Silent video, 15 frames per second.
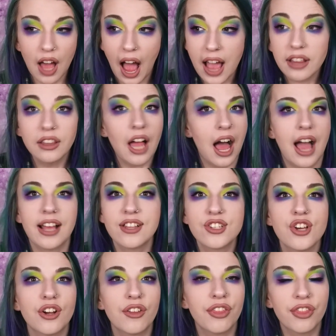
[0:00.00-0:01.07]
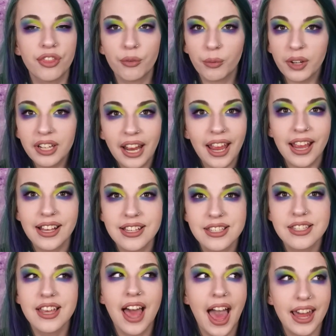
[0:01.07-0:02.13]
I took 3
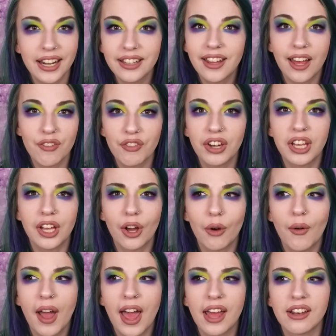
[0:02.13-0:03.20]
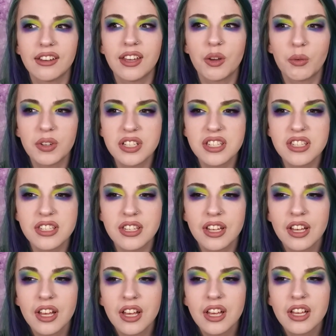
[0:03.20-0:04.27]
days to edit that video, and it was
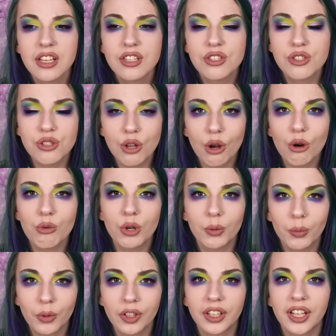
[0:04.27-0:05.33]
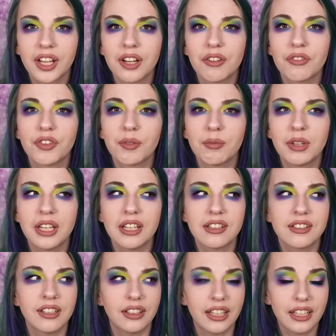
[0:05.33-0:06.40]
so rewarding for me
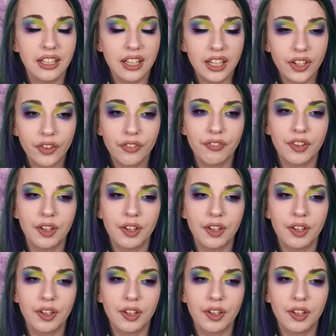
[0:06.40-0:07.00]
to like hear